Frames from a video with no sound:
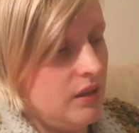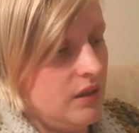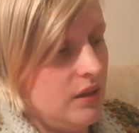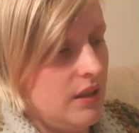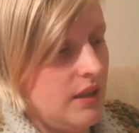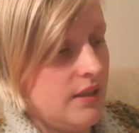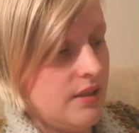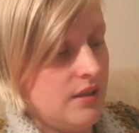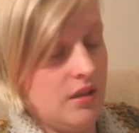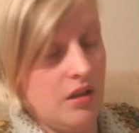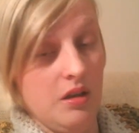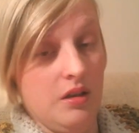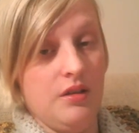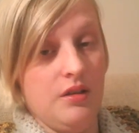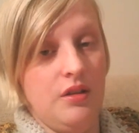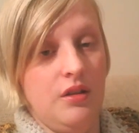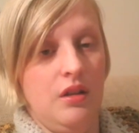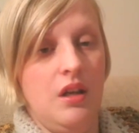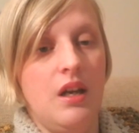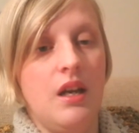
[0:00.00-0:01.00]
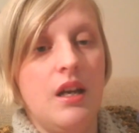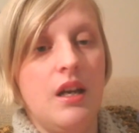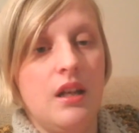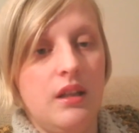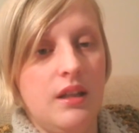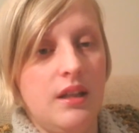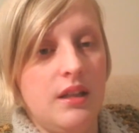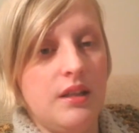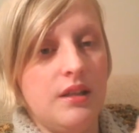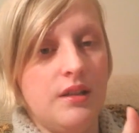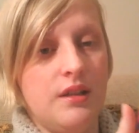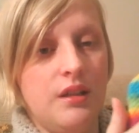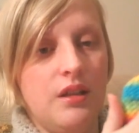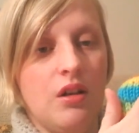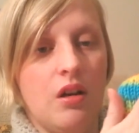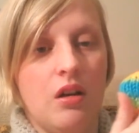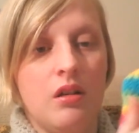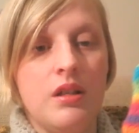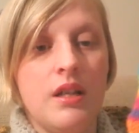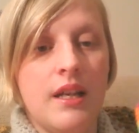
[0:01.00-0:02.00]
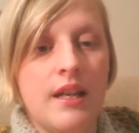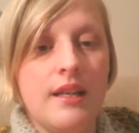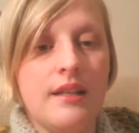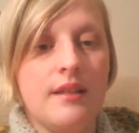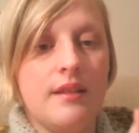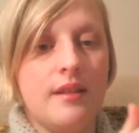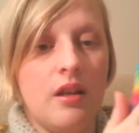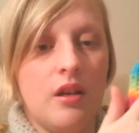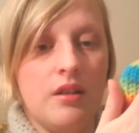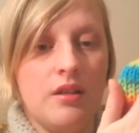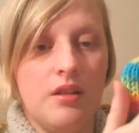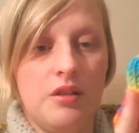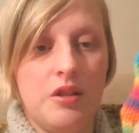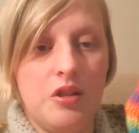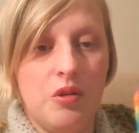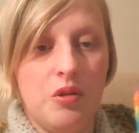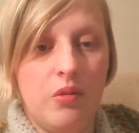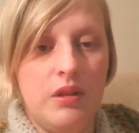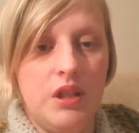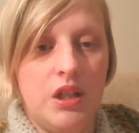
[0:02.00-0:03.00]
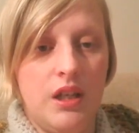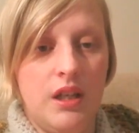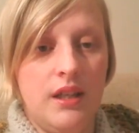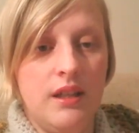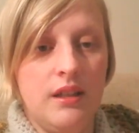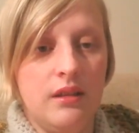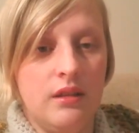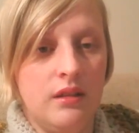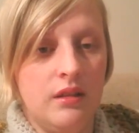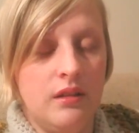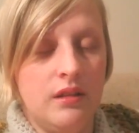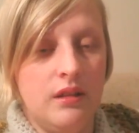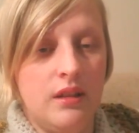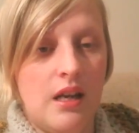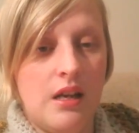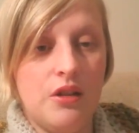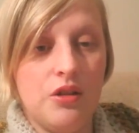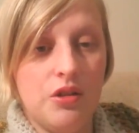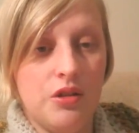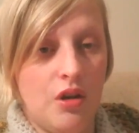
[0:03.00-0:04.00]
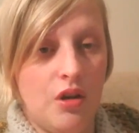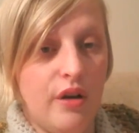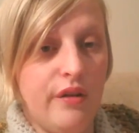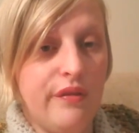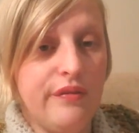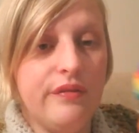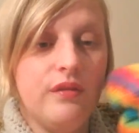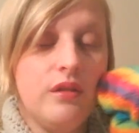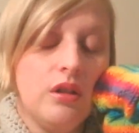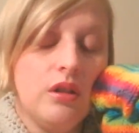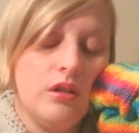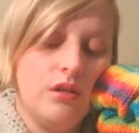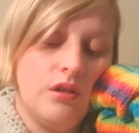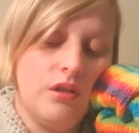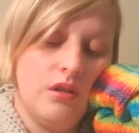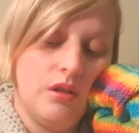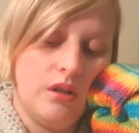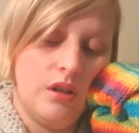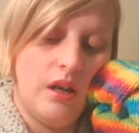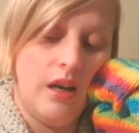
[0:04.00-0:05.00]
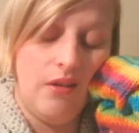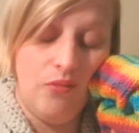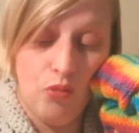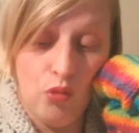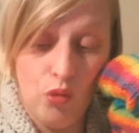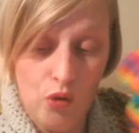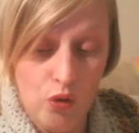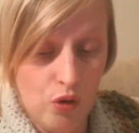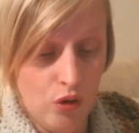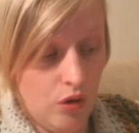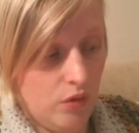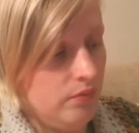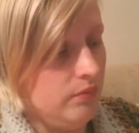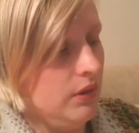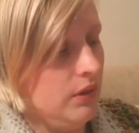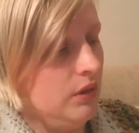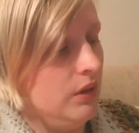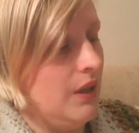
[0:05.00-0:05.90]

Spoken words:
it's nice. This yarn is nice and squidgy and soft and warm,